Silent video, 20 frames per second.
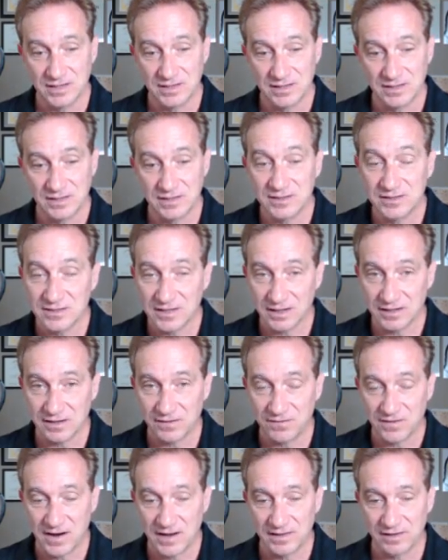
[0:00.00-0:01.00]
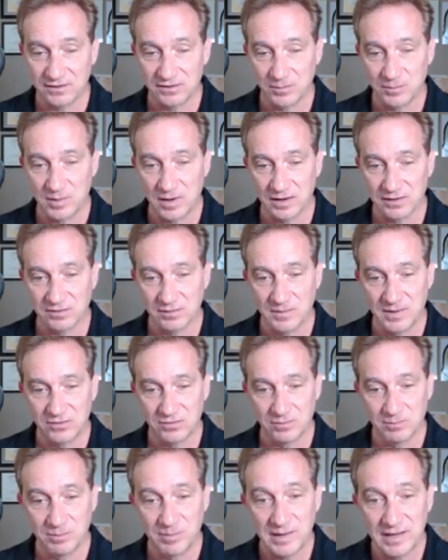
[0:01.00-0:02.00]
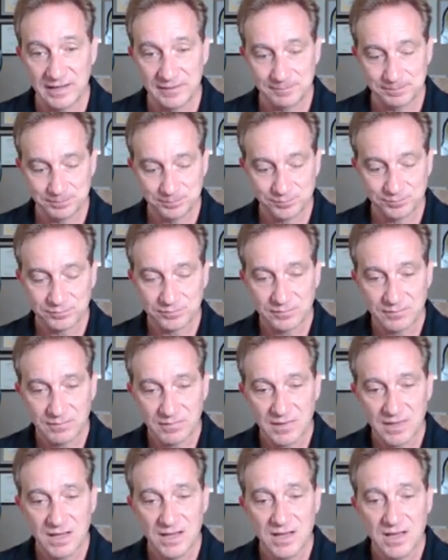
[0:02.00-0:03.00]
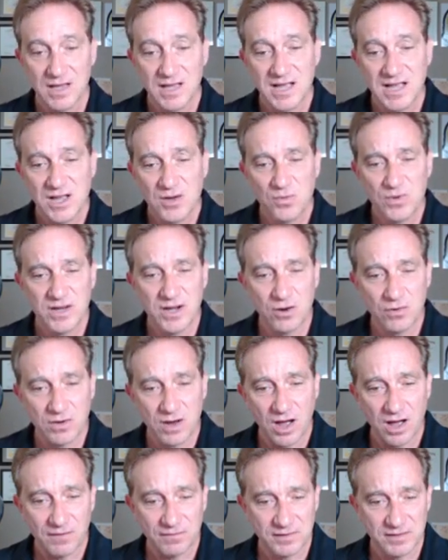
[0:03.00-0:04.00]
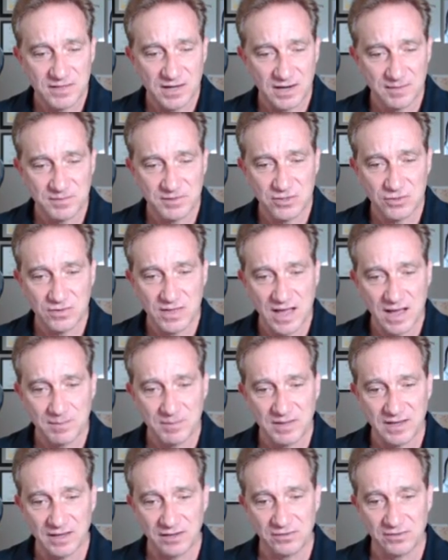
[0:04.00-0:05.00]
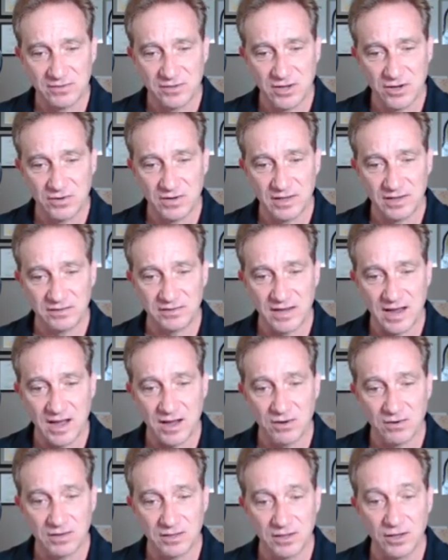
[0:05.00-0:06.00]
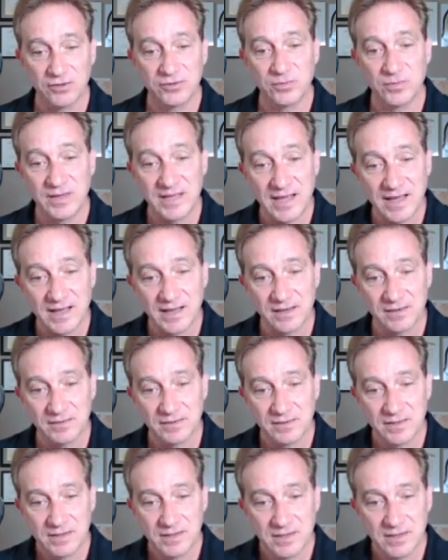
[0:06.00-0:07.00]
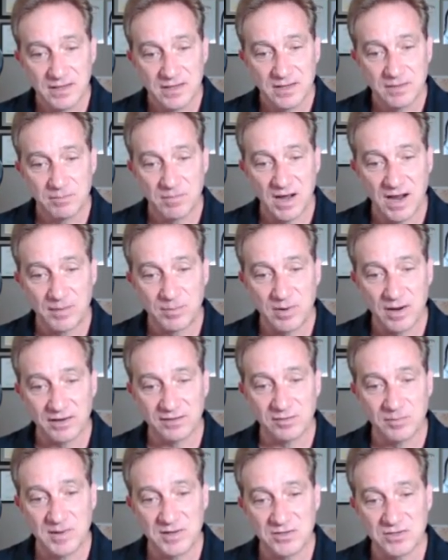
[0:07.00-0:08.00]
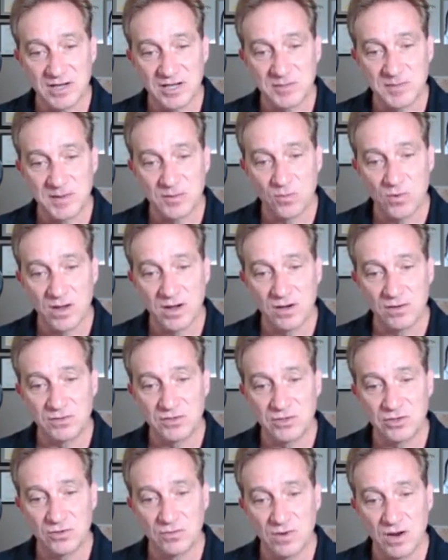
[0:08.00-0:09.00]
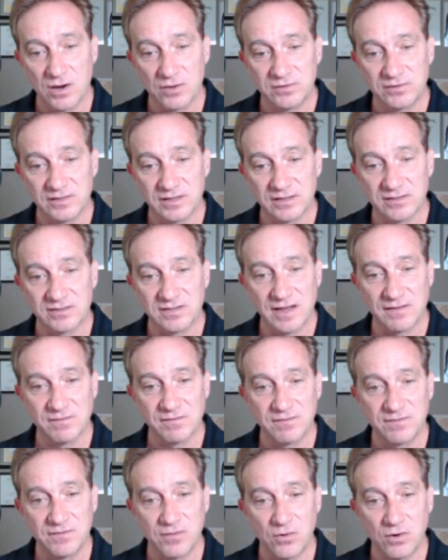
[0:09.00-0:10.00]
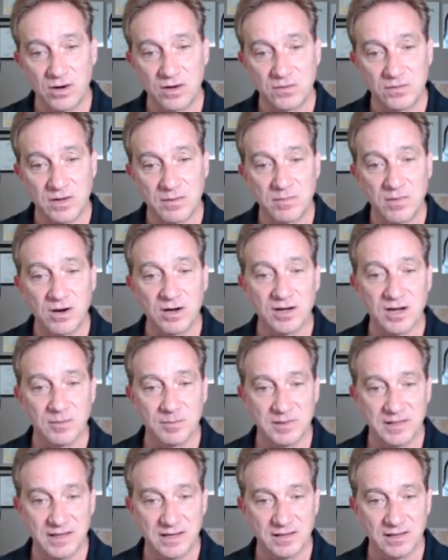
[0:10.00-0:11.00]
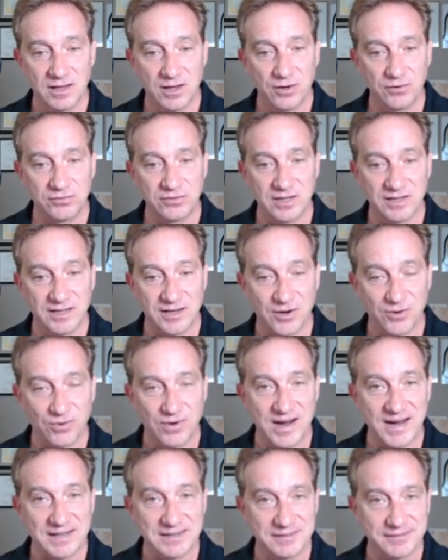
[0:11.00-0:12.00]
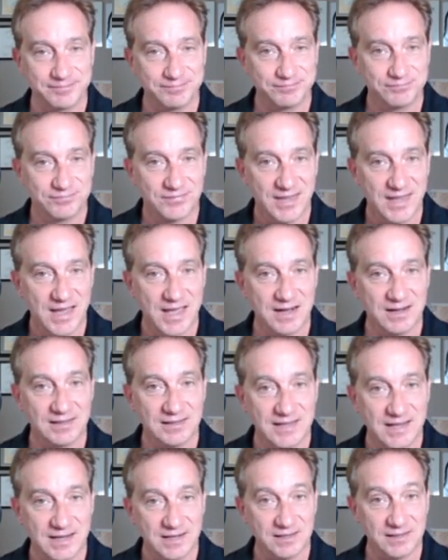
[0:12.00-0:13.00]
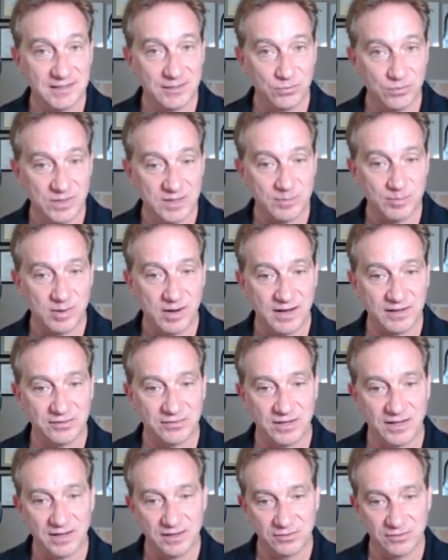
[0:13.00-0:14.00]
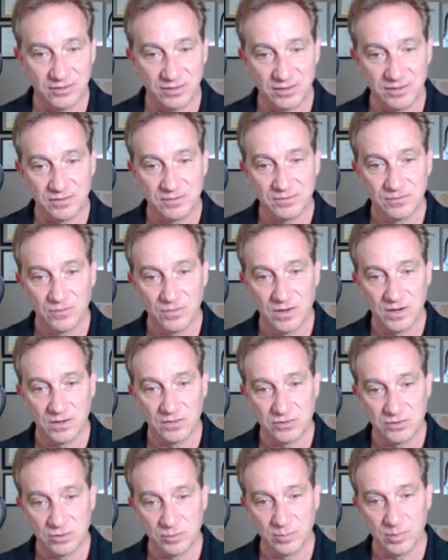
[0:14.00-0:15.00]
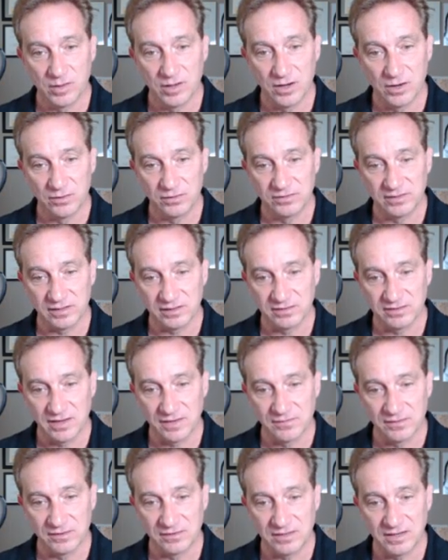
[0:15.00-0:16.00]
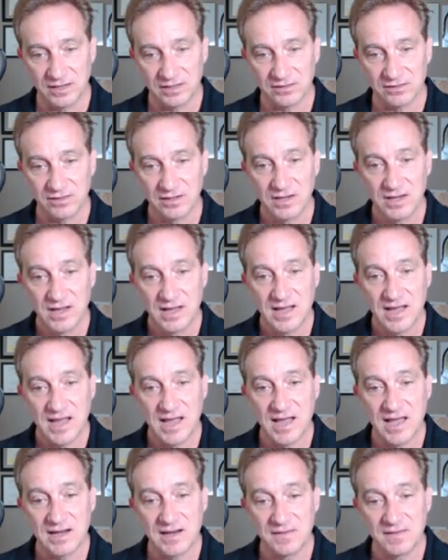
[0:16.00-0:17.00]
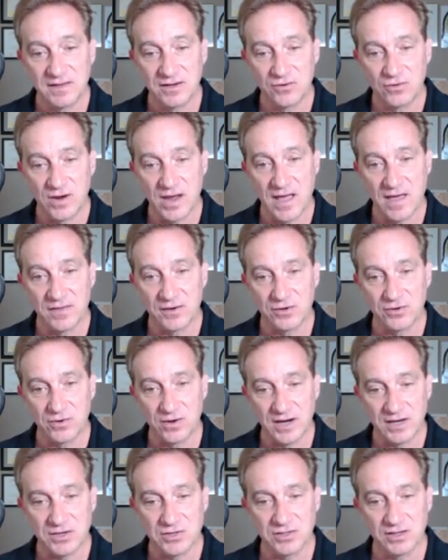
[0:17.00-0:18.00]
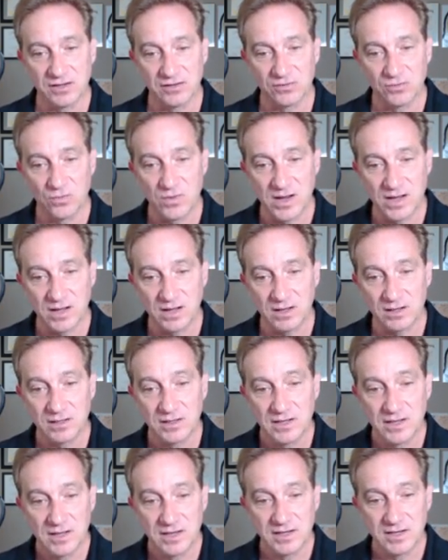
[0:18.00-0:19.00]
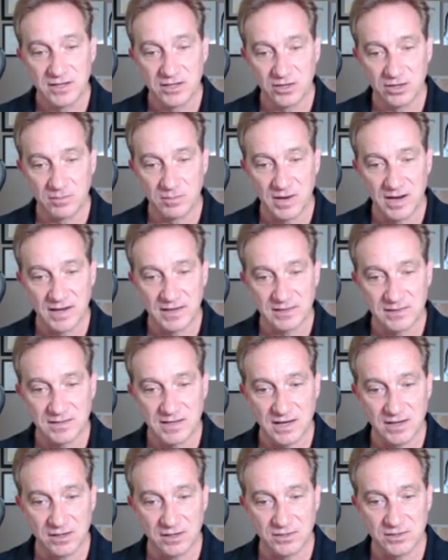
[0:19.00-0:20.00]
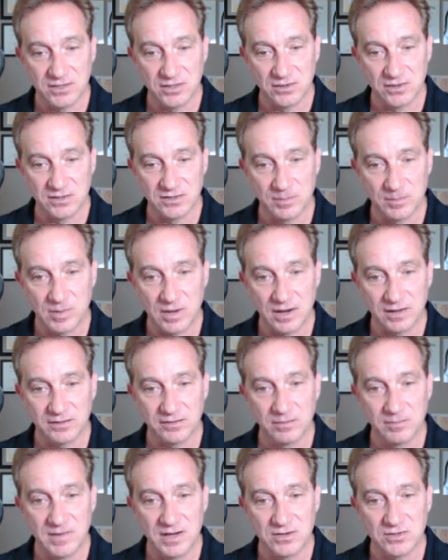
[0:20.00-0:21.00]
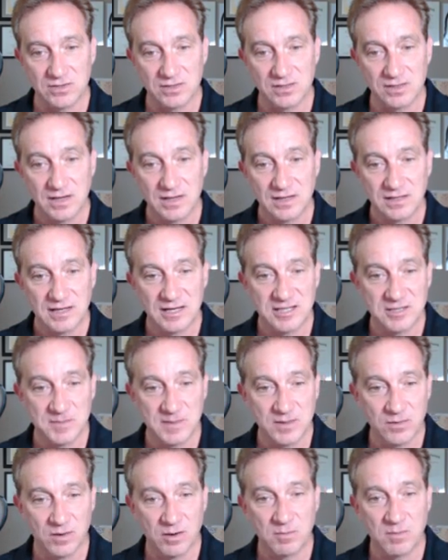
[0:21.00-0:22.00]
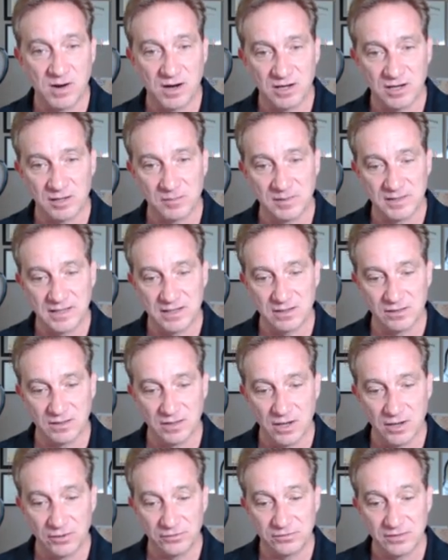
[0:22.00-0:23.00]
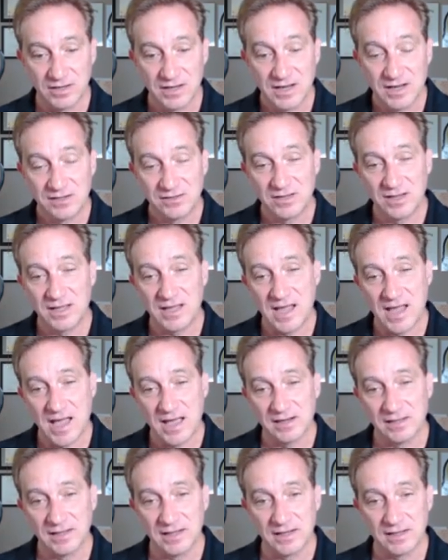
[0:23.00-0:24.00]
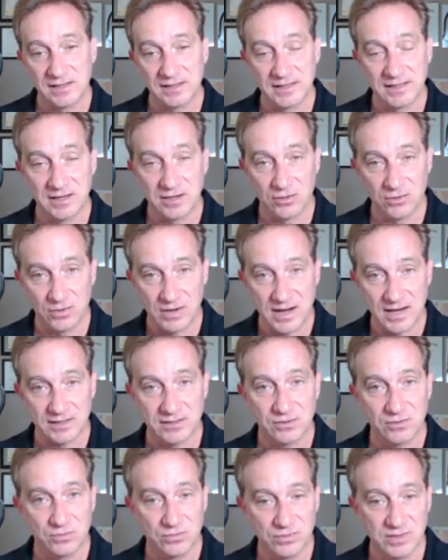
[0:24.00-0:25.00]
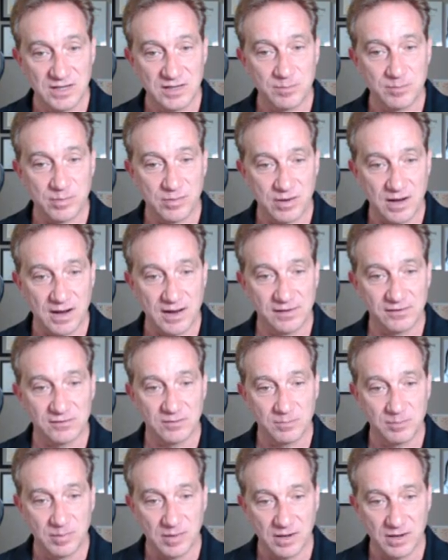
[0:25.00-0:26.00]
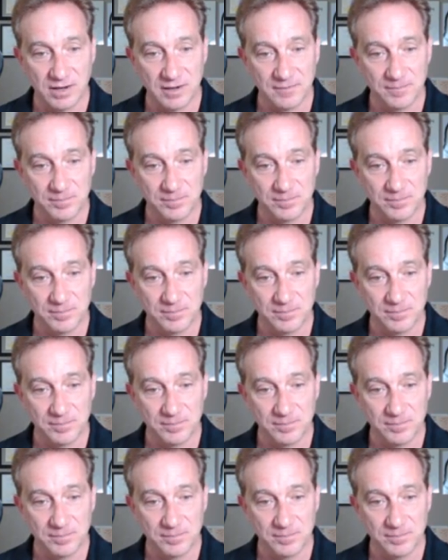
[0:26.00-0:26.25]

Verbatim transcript: signify this approximation, but we don't oftentimes do that because notice how close we get. My approximation gets me 1020674, remarkably close to the correct analytically repriced answer 102.0676, and in the other direction as well. Here, my Taylor series approximation gets me remarkably close to the analytically correct repriced bond.